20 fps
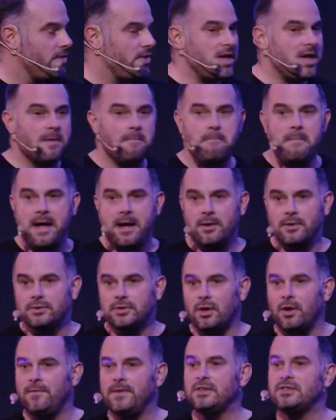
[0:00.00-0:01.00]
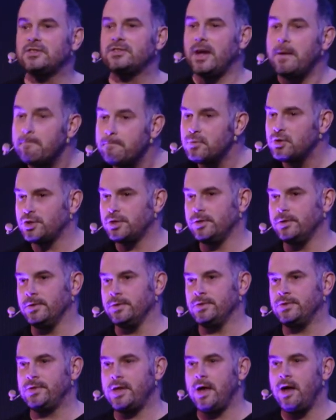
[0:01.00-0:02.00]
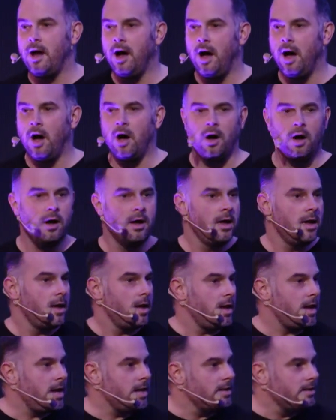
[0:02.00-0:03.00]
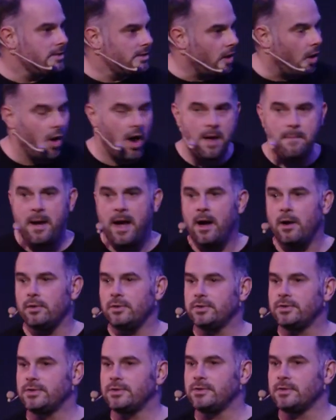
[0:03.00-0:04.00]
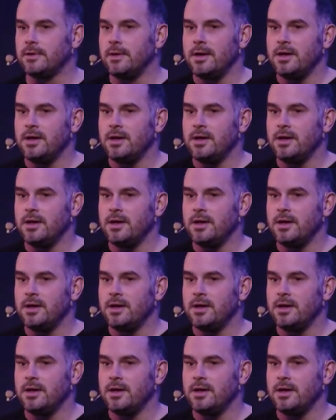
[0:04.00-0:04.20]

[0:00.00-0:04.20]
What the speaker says: The amount of assumptions there are in timeouts,